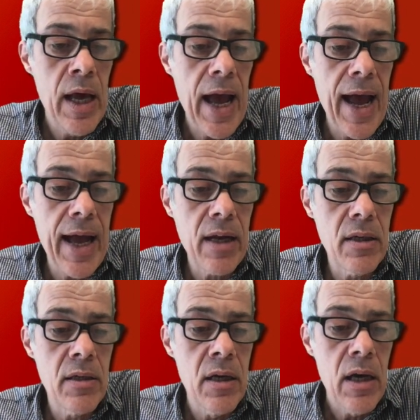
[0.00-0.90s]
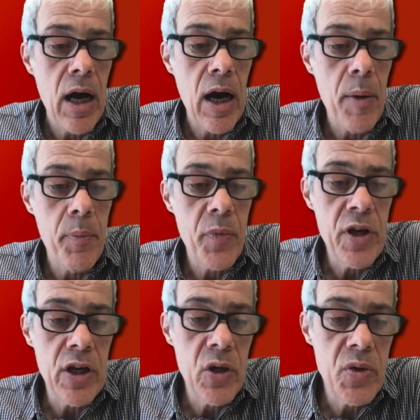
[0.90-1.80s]
And Um, you
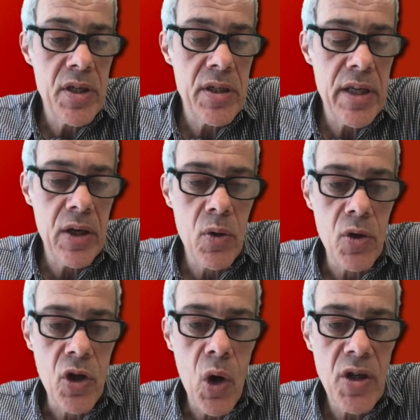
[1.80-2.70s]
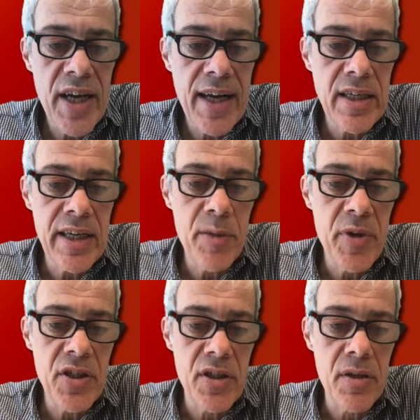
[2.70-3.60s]
can lose this thing called contact
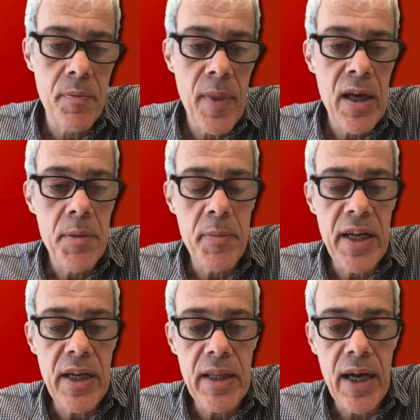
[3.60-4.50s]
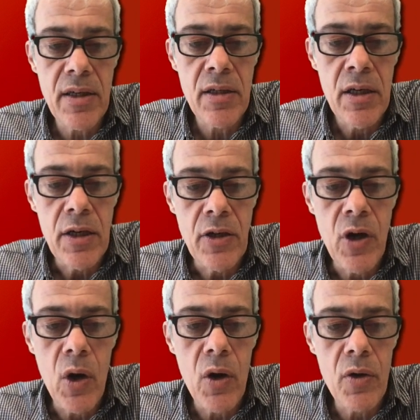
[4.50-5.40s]
inhibition, meaning that no,
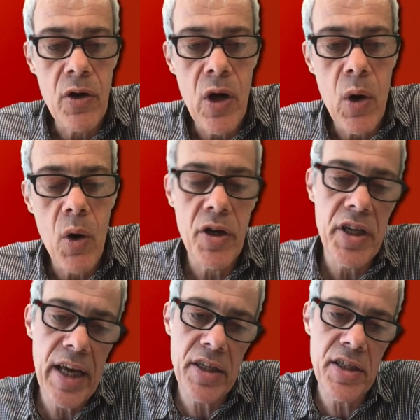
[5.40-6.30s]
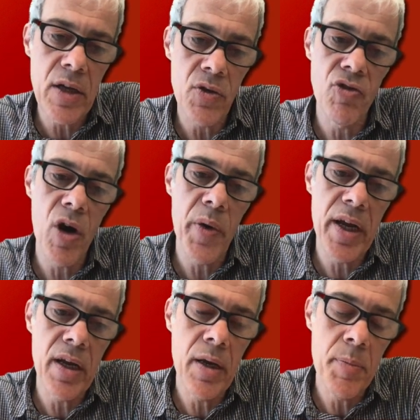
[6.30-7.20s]
lo no longer do you get cells
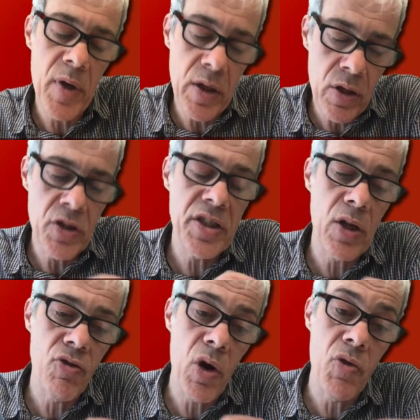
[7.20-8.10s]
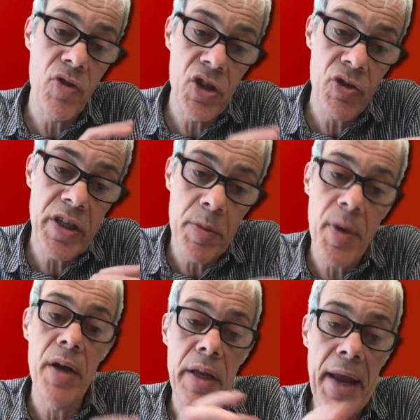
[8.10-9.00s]
growing, cell growth restricted
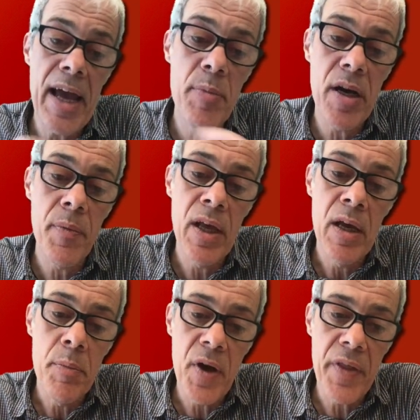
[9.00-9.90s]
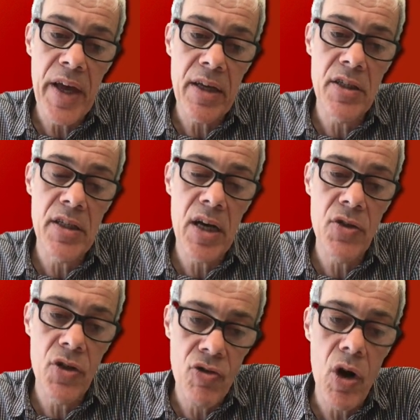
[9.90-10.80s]
by the neighbor, but they can start to
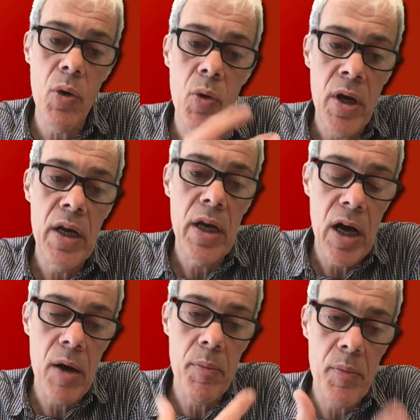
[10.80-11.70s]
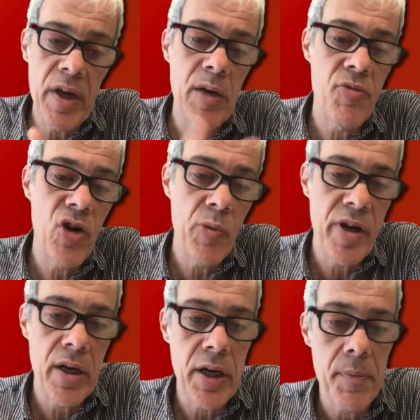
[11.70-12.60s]
grow um, inappropriately.